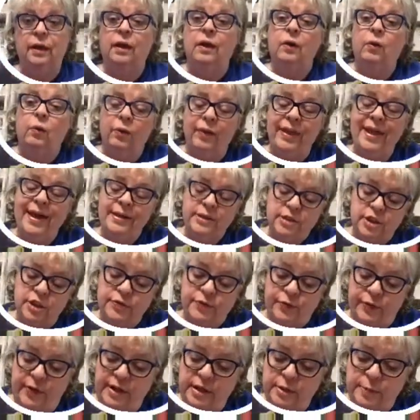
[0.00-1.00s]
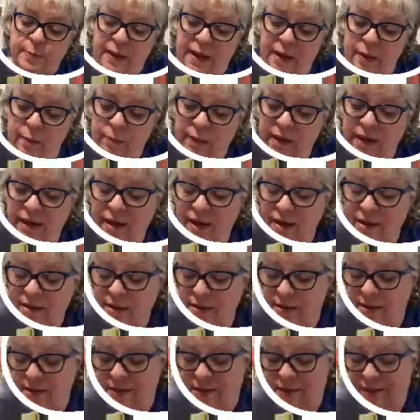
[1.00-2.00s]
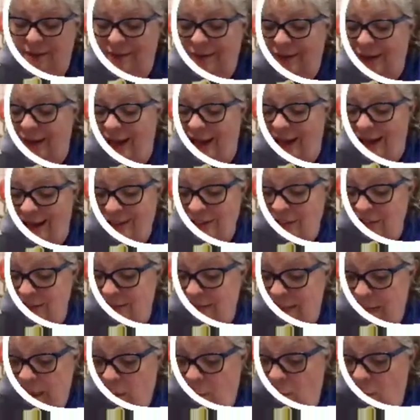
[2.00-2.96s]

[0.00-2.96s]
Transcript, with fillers: Well, that just freaks me out, because I just didn't